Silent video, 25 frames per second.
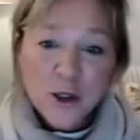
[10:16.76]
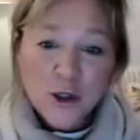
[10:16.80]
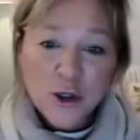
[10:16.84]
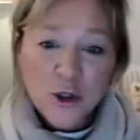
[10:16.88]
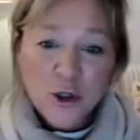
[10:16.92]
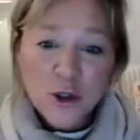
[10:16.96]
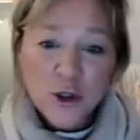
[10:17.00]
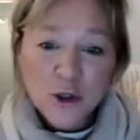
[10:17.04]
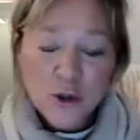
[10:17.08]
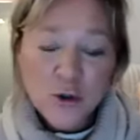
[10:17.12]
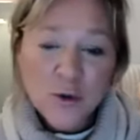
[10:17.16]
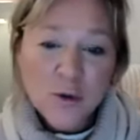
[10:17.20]

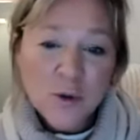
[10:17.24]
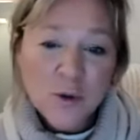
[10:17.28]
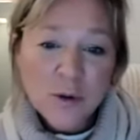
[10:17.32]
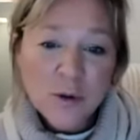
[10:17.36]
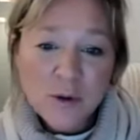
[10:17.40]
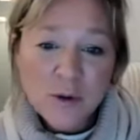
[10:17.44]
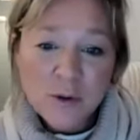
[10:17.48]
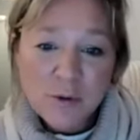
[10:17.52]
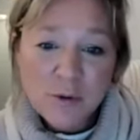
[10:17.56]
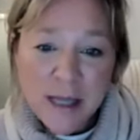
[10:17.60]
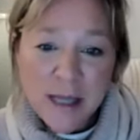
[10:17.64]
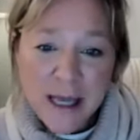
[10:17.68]
you
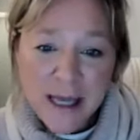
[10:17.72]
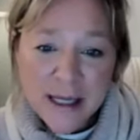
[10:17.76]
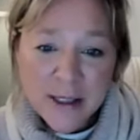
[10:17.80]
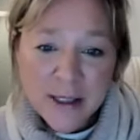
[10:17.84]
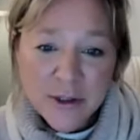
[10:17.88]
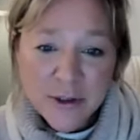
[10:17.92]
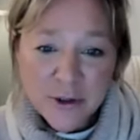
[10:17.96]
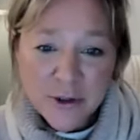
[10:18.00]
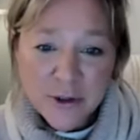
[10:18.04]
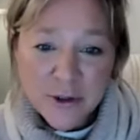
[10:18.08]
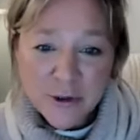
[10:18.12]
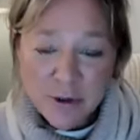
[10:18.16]

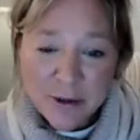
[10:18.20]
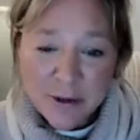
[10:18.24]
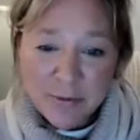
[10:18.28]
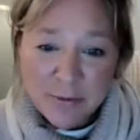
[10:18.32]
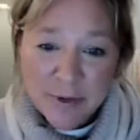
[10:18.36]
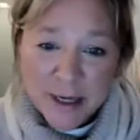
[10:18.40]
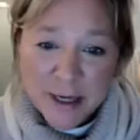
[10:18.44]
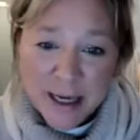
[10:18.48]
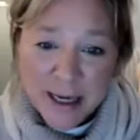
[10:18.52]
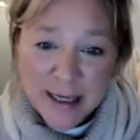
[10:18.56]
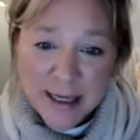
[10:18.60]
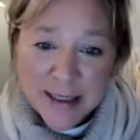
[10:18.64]
create your own
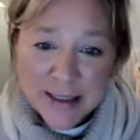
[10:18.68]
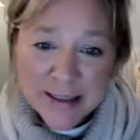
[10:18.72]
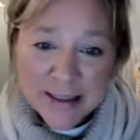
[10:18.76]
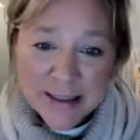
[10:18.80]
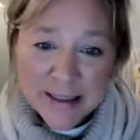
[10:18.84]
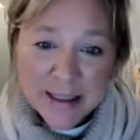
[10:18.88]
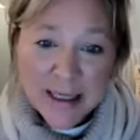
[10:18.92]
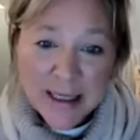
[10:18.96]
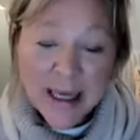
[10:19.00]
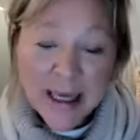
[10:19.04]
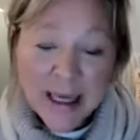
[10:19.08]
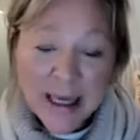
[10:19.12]

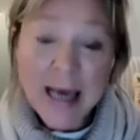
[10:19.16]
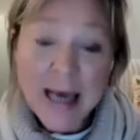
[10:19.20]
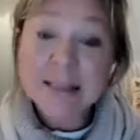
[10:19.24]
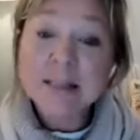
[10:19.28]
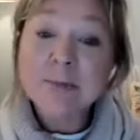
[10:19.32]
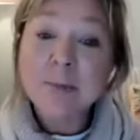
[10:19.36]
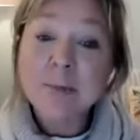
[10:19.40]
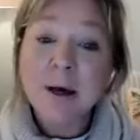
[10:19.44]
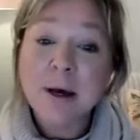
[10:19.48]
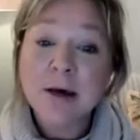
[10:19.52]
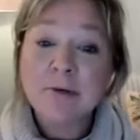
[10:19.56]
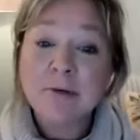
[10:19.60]
reality
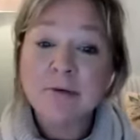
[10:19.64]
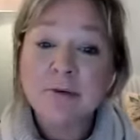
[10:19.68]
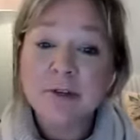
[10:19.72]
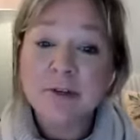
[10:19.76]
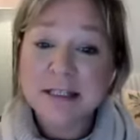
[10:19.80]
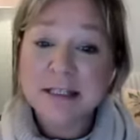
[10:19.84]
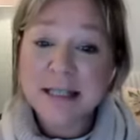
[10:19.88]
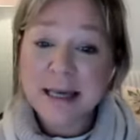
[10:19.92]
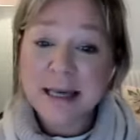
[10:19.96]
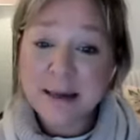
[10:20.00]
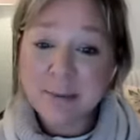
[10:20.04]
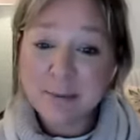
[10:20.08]
as above,
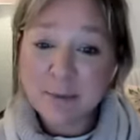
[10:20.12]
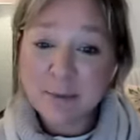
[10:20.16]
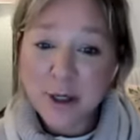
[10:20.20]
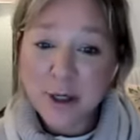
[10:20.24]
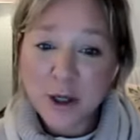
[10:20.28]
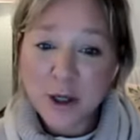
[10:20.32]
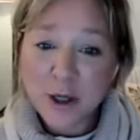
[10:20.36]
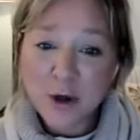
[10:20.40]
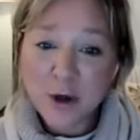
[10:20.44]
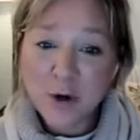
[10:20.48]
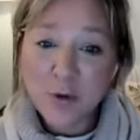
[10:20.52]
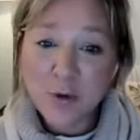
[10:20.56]
down
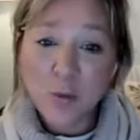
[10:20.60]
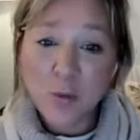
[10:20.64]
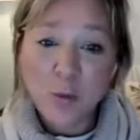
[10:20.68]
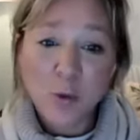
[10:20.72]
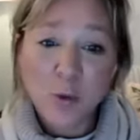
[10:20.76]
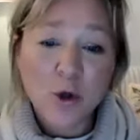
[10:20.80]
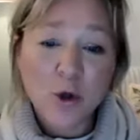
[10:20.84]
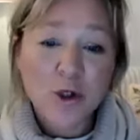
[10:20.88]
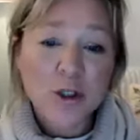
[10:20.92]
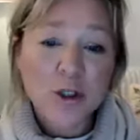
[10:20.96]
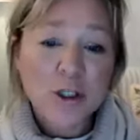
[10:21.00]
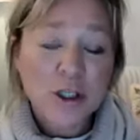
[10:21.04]
below.
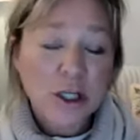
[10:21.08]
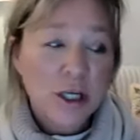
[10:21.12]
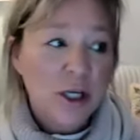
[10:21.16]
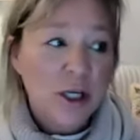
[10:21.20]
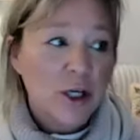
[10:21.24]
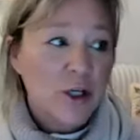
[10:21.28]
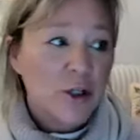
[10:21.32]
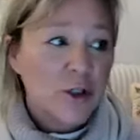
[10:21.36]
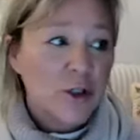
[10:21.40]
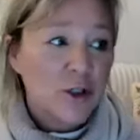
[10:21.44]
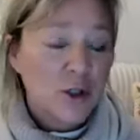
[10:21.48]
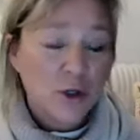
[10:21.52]
What
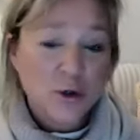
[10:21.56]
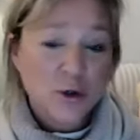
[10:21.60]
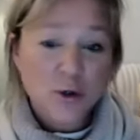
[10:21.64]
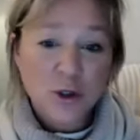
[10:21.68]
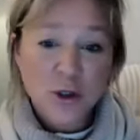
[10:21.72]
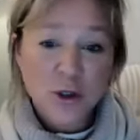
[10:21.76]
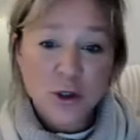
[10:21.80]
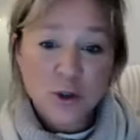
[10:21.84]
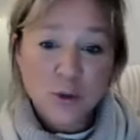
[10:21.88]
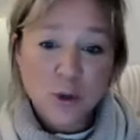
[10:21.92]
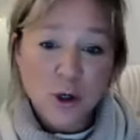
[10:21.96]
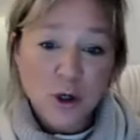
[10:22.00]
so
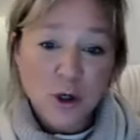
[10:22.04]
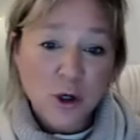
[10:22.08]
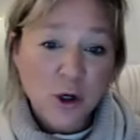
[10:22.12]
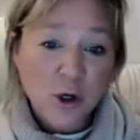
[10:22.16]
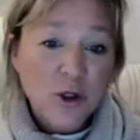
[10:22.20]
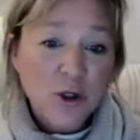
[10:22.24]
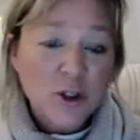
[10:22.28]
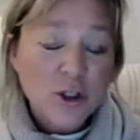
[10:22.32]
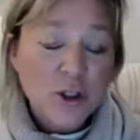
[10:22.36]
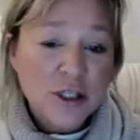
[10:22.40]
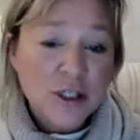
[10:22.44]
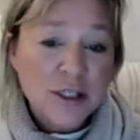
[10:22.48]
you are
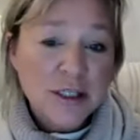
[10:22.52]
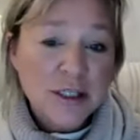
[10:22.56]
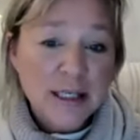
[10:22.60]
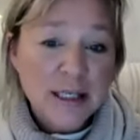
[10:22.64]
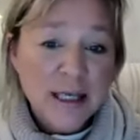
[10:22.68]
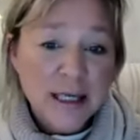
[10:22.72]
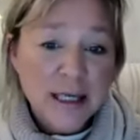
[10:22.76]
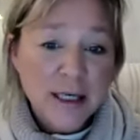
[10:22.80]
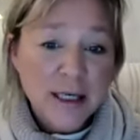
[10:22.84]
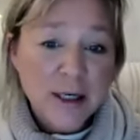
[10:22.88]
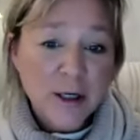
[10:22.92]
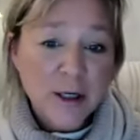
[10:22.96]

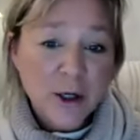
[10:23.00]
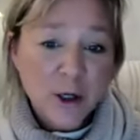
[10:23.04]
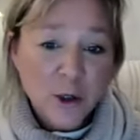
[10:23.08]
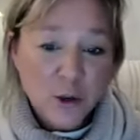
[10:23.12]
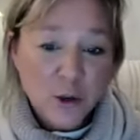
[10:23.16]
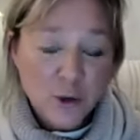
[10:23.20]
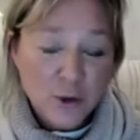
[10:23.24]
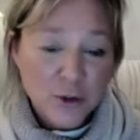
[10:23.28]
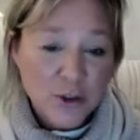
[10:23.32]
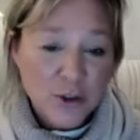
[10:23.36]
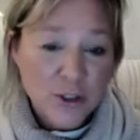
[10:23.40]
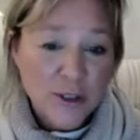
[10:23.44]
consciously
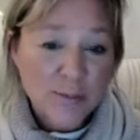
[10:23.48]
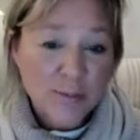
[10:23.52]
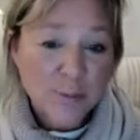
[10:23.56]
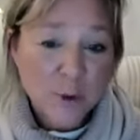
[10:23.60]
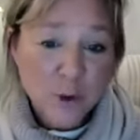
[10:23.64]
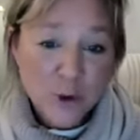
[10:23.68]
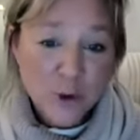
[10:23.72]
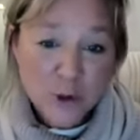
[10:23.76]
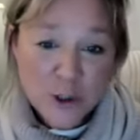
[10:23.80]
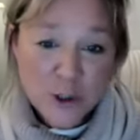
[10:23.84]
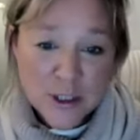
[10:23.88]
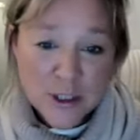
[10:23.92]
or
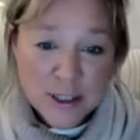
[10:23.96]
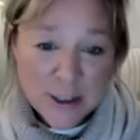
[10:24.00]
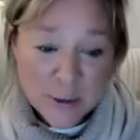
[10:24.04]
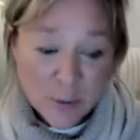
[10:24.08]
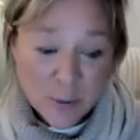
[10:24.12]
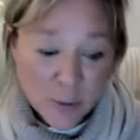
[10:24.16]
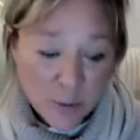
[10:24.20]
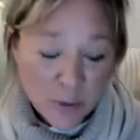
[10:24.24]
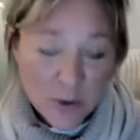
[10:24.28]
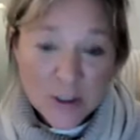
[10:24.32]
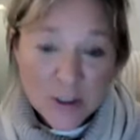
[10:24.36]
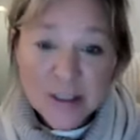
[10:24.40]
subconsciously
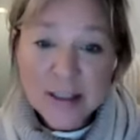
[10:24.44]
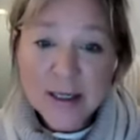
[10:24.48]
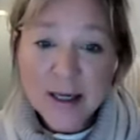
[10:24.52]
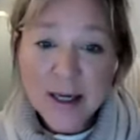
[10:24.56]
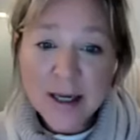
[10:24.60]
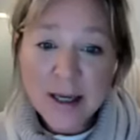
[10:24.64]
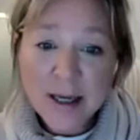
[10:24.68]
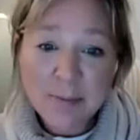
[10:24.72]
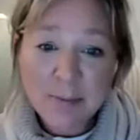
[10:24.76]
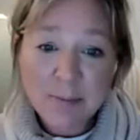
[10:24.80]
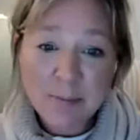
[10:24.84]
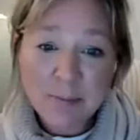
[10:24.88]
all the
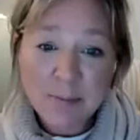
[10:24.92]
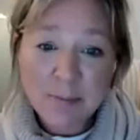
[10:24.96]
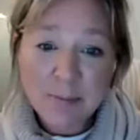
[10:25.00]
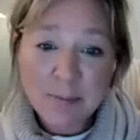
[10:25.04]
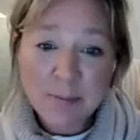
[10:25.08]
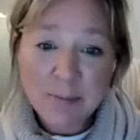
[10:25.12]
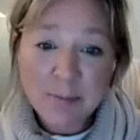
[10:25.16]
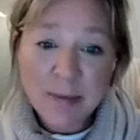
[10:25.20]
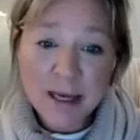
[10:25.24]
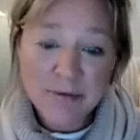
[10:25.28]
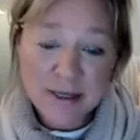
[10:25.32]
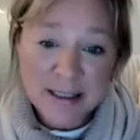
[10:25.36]
time
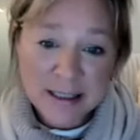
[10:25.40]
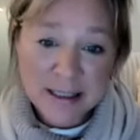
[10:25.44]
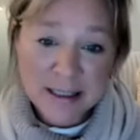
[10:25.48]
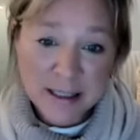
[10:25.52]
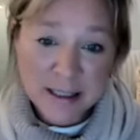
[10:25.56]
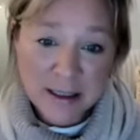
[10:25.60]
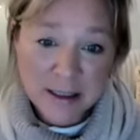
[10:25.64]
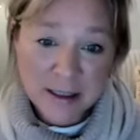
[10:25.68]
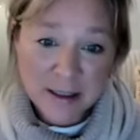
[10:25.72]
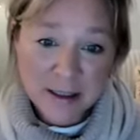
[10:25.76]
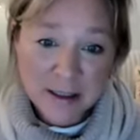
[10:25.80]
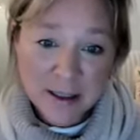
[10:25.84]

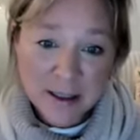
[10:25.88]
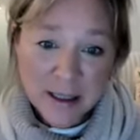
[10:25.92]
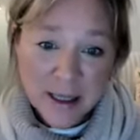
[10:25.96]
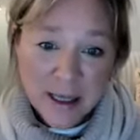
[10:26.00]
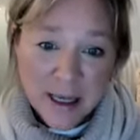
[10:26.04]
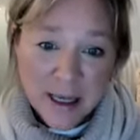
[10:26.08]
manifesting.